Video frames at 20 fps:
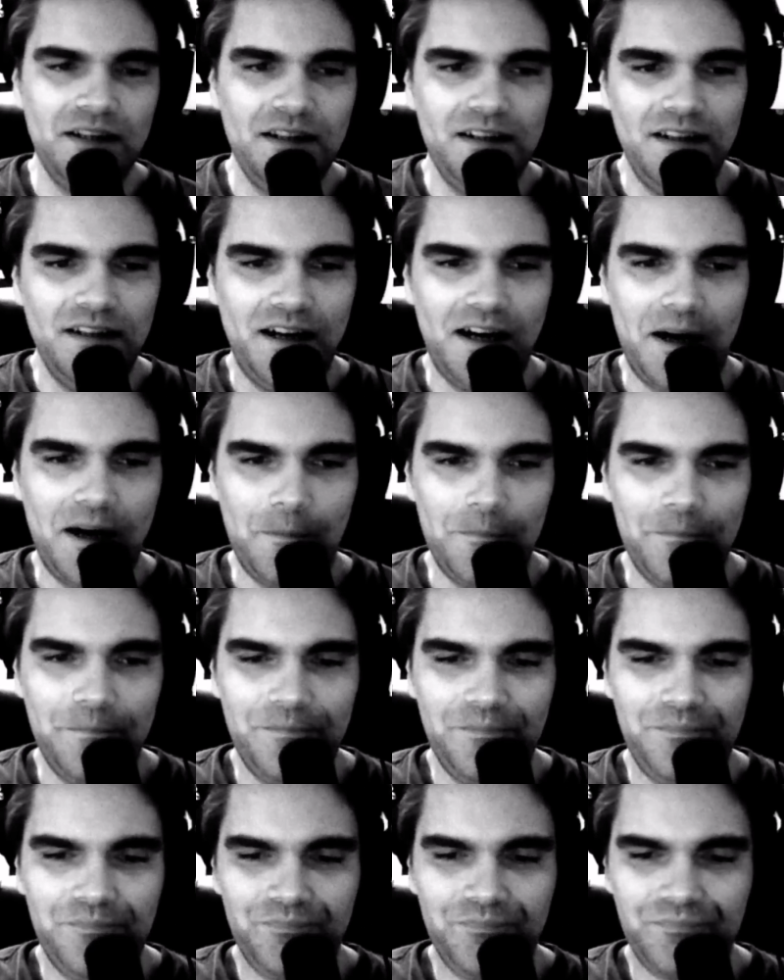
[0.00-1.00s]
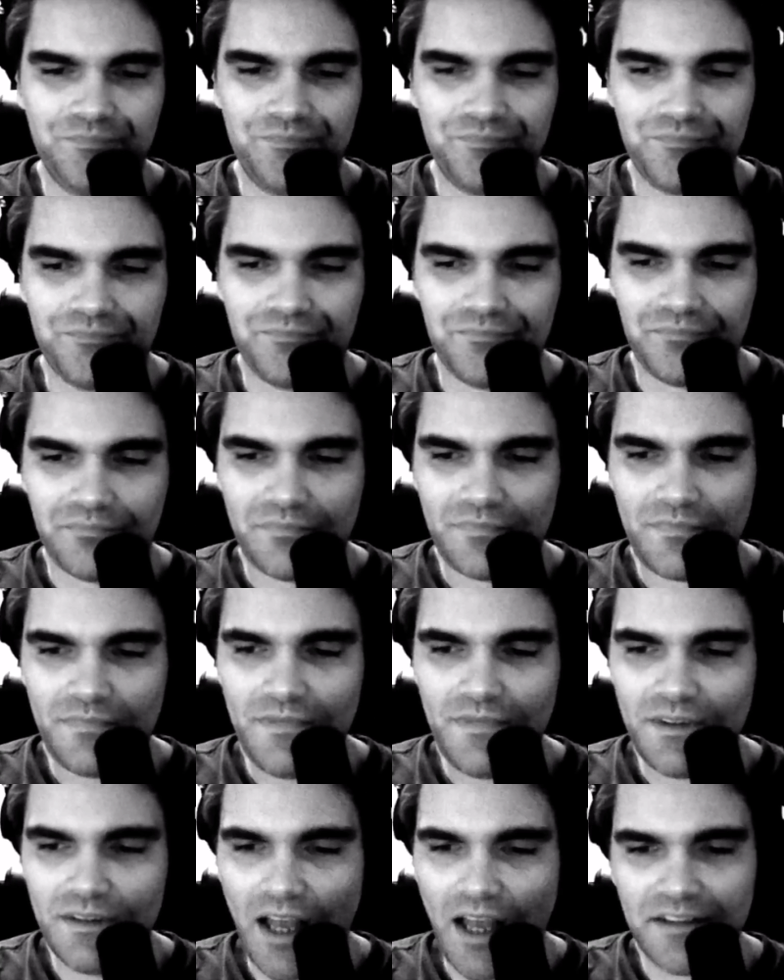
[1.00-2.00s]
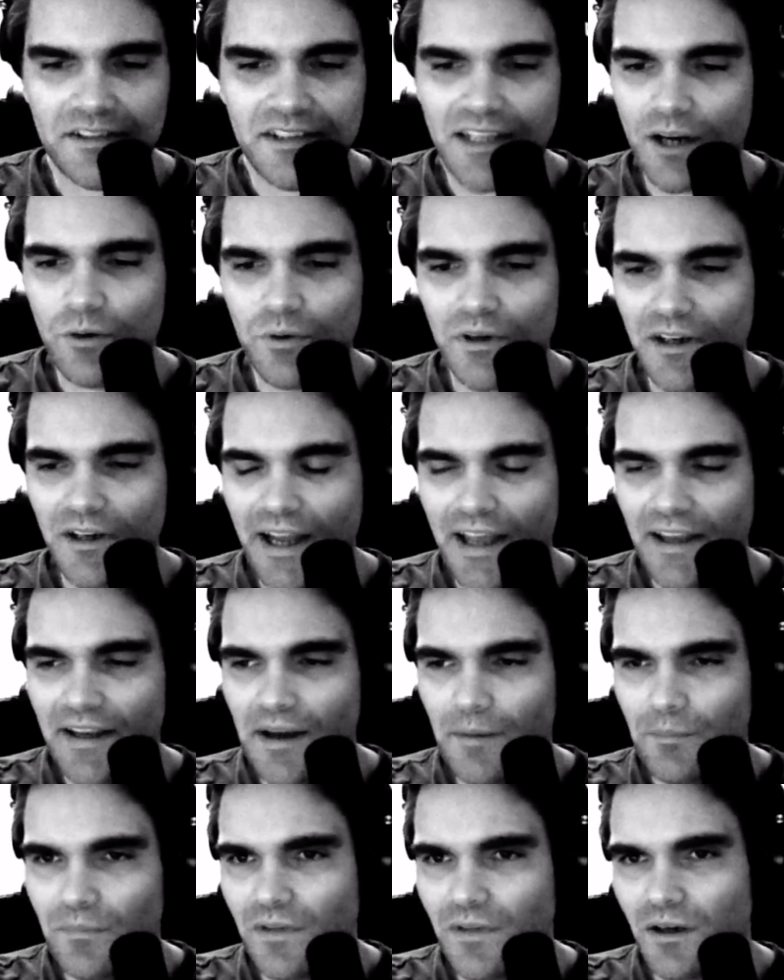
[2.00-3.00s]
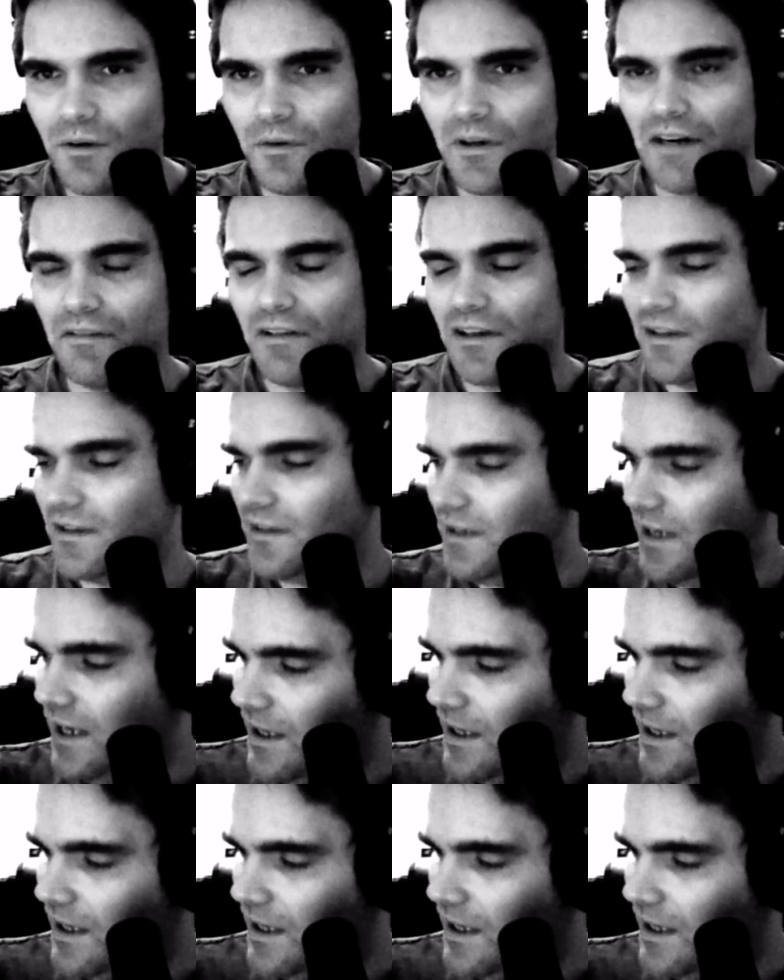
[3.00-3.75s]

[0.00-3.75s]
non sequitur AM or whatever.